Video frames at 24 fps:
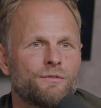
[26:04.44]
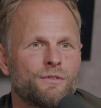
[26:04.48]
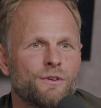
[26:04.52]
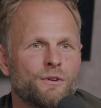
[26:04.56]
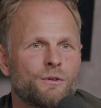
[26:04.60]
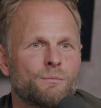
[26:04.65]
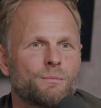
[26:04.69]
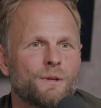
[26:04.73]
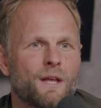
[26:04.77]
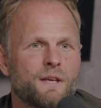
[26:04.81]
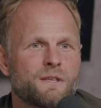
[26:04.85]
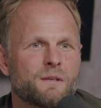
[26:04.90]
for you
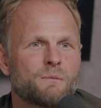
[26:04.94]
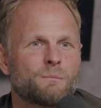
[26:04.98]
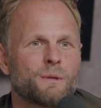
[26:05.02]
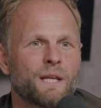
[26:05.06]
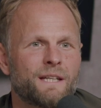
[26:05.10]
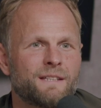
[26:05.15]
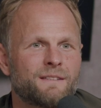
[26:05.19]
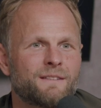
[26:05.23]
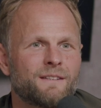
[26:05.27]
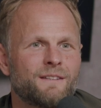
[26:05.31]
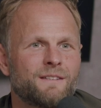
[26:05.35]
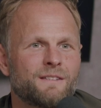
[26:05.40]
in pleasant
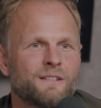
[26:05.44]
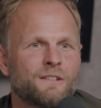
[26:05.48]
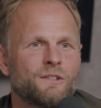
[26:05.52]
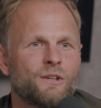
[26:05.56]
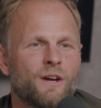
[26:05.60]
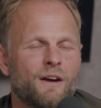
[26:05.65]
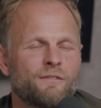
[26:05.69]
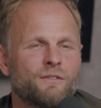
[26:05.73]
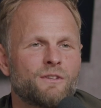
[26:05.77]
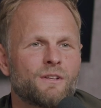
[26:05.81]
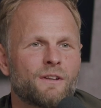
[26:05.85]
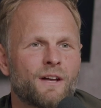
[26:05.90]
places and you
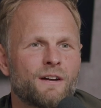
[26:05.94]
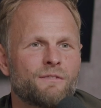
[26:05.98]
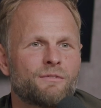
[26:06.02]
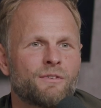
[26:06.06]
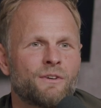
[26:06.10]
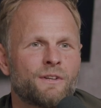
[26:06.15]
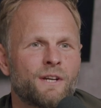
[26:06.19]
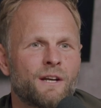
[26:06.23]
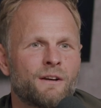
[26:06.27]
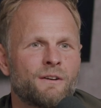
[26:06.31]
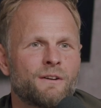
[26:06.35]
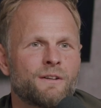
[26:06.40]
have a delightful
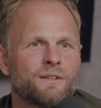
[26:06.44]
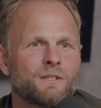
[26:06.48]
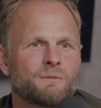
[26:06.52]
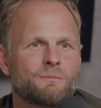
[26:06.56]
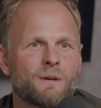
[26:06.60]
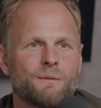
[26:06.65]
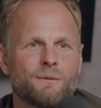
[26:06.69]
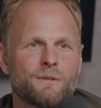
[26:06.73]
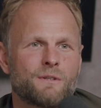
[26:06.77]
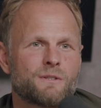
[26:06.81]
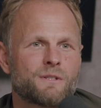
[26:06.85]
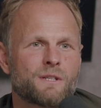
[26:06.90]
inheritance,
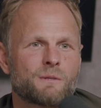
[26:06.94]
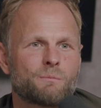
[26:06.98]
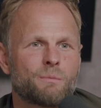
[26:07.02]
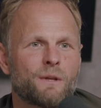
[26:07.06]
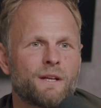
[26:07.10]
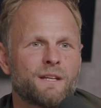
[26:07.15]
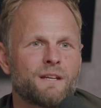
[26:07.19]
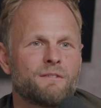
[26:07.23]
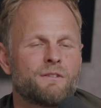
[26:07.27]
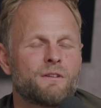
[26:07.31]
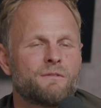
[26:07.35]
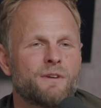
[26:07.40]
maybe there's just
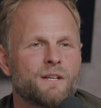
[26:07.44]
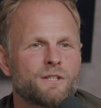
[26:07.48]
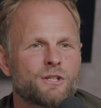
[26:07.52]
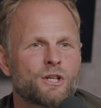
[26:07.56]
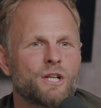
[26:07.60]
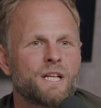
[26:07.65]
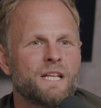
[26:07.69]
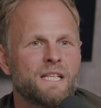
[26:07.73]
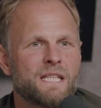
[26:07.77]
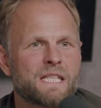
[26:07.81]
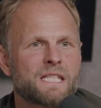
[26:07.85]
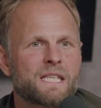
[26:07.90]
plenty of adventure
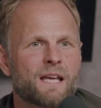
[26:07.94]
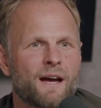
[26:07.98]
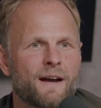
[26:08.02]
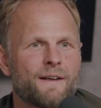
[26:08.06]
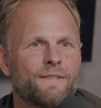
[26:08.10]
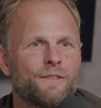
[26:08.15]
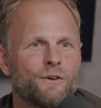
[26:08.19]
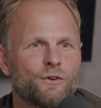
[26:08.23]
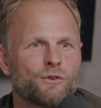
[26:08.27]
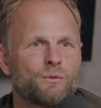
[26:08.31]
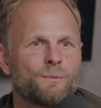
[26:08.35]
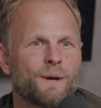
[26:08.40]

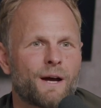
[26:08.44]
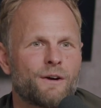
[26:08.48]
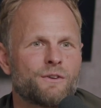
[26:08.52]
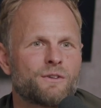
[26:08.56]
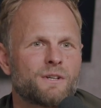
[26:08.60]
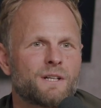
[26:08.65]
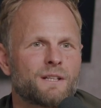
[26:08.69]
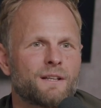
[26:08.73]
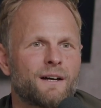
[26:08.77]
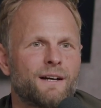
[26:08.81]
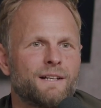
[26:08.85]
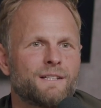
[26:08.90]
inside those
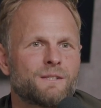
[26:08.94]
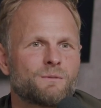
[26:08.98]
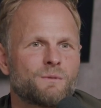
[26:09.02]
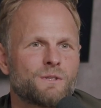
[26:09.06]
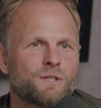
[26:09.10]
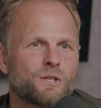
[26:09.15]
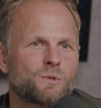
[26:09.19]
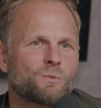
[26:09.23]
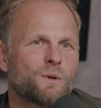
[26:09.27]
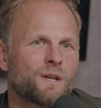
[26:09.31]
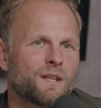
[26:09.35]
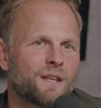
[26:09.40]
boundary lines,
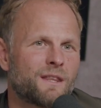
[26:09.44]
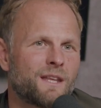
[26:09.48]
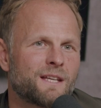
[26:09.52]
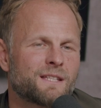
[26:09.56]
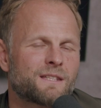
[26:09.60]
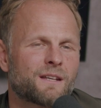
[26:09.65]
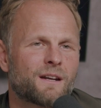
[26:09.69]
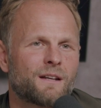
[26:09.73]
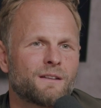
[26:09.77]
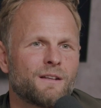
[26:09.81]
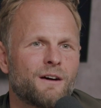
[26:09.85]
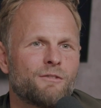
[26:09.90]
which is one of the things
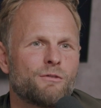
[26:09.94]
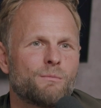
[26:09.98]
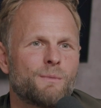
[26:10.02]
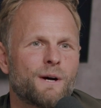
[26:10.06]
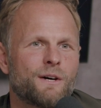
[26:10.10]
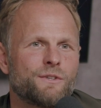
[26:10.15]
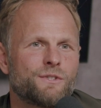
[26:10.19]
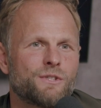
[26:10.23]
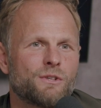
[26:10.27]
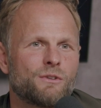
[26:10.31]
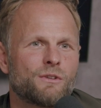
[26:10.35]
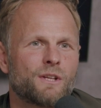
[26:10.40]
that I love
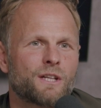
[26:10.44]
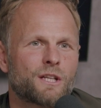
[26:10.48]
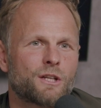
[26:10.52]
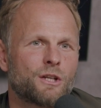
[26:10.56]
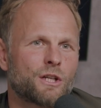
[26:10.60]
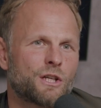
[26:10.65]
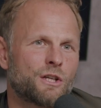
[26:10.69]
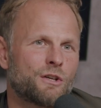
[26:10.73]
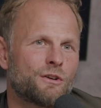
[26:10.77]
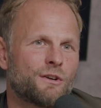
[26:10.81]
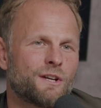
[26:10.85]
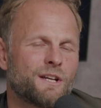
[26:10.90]
about you. Like, you're
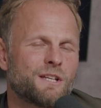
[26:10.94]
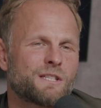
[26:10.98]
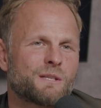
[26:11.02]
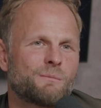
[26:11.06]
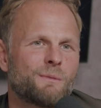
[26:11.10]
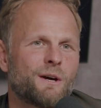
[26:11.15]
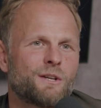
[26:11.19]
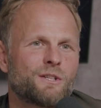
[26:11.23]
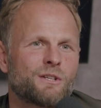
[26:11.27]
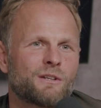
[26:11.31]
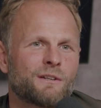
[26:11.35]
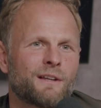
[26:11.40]
curious
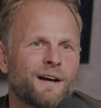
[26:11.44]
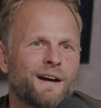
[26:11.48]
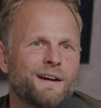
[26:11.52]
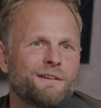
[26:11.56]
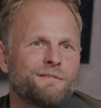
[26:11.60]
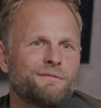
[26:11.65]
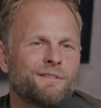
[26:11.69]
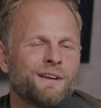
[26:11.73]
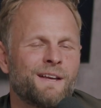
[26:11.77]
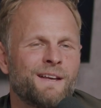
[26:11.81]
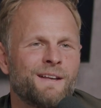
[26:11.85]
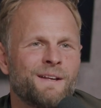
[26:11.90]
about your
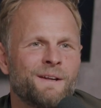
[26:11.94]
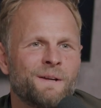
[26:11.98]
life.